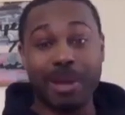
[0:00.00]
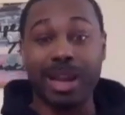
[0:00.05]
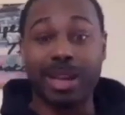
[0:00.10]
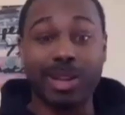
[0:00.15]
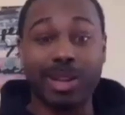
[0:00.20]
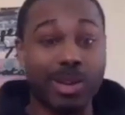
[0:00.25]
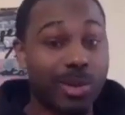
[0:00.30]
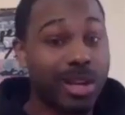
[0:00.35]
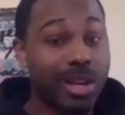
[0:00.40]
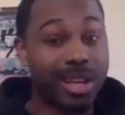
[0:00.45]
my
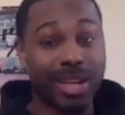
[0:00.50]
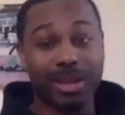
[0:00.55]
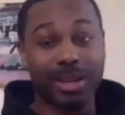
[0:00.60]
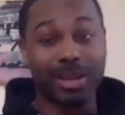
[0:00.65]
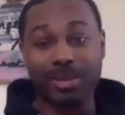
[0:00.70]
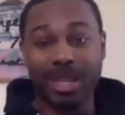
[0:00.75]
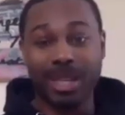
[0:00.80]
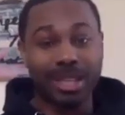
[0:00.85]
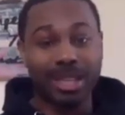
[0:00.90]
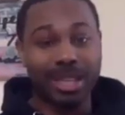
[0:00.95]
crib.
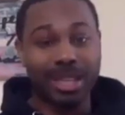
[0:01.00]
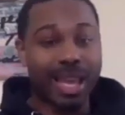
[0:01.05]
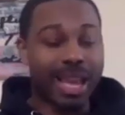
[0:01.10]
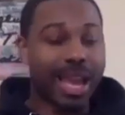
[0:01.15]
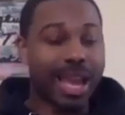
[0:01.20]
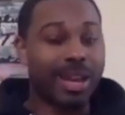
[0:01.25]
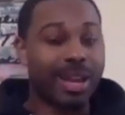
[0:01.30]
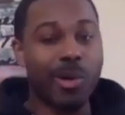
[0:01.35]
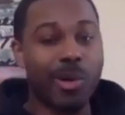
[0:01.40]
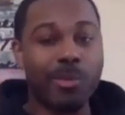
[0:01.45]
ain't
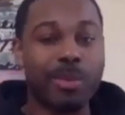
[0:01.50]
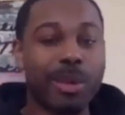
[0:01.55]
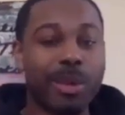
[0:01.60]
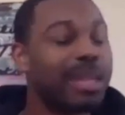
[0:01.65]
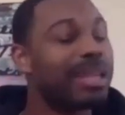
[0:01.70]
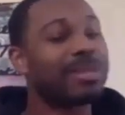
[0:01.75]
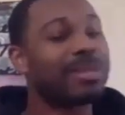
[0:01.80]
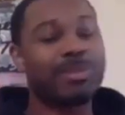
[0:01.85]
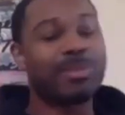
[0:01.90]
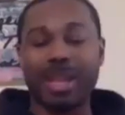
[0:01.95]
got no
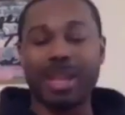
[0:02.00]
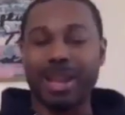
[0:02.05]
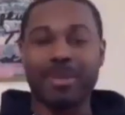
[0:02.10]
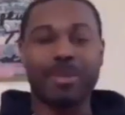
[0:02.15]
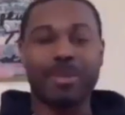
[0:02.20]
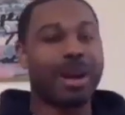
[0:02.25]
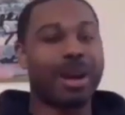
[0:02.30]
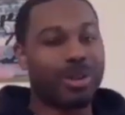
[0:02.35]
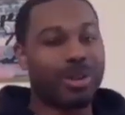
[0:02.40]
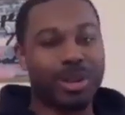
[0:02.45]
business being in
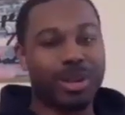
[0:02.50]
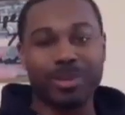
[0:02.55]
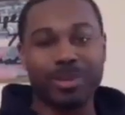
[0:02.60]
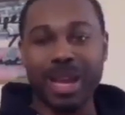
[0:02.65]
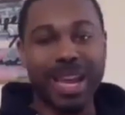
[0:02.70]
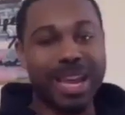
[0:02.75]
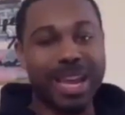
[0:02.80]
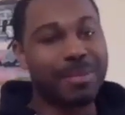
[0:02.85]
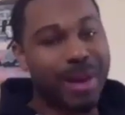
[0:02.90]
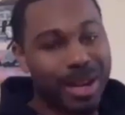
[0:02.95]
my crib.
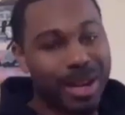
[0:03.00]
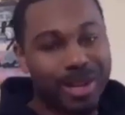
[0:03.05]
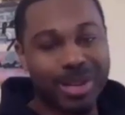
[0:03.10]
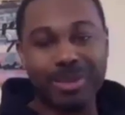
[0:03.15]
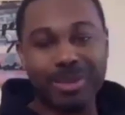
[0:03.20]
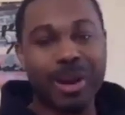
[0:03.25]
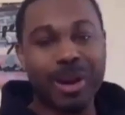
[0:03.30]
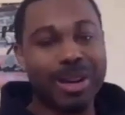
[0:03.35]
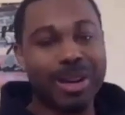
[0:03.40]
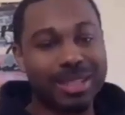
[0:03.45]
They in my
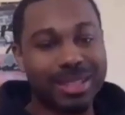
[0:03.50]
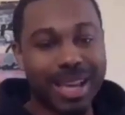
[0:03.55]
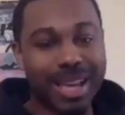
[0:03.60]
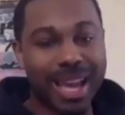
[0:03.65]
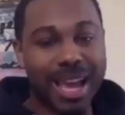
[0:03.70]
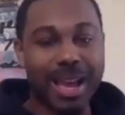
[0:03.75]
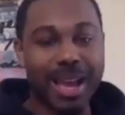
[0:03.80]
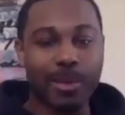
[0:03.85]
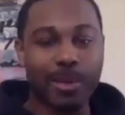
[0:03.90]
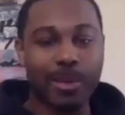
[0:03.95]
crib all the
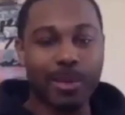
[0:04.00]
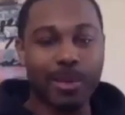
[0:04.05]
time.